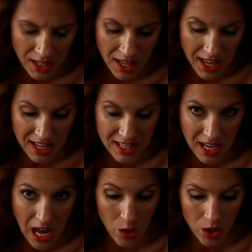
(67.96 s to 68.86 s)
and
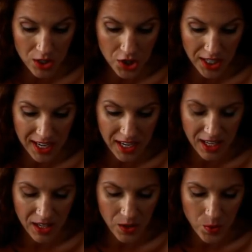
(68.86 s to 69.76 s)
how long she
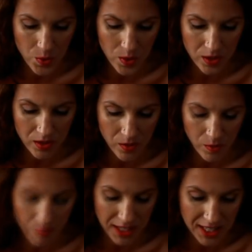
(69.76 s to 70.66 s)
can go on,
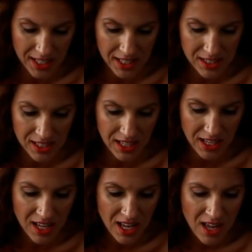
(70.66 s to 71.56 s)
because
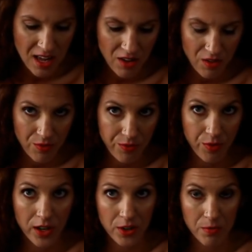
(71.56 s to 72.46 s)

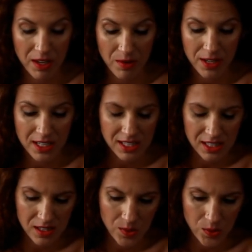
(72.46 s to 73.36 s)
for other babies
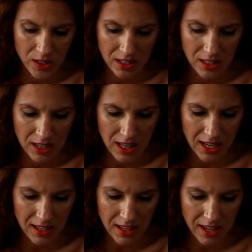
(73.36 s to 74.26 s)
it's usually not
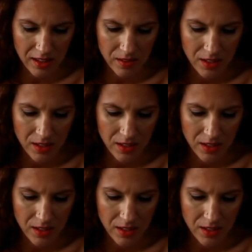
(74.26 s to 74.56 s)
like that.